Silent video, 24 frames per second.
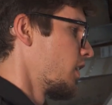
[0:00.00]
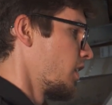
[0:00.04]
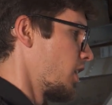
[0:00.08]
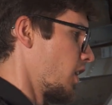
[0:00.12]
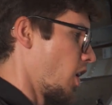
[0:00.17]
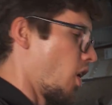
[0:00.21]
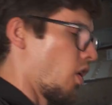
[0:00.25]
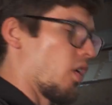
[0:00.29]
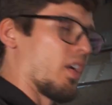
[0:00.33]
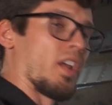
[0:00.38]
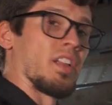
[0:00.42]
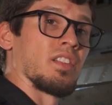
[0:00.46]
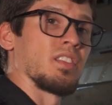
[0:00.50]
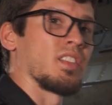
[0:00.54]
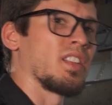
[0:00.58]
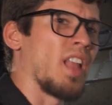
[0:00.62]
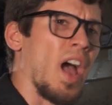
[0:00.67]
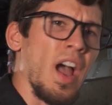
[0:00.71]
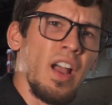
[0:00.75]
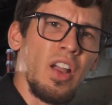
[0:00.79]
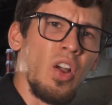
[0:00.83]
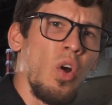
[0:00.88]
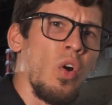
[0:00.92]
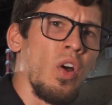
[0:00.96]
you know, it's
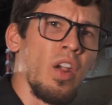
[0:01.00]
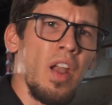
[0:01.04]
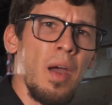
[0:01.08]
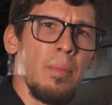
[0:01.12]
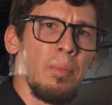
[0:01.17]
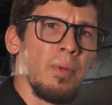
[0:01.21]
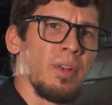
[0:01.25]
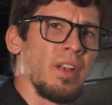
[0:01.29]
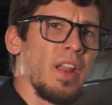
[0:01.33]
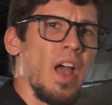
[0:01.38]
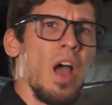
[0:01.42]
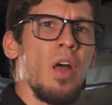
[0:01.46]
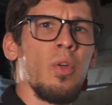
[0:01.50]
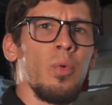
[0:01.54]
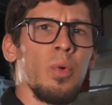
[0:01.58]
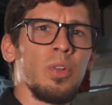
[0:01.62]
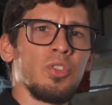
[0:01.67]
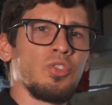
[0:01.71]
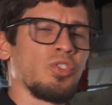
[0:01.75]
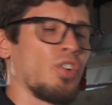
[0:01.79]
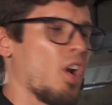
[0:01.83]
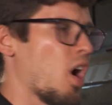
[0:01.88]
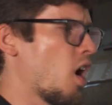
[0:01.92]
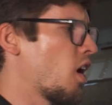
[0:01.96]
not going up and down,
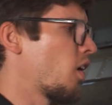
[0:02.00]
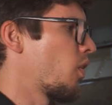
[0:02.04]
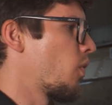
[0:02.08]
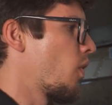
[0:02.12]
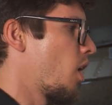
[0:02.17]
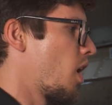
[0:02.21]
what's wrong?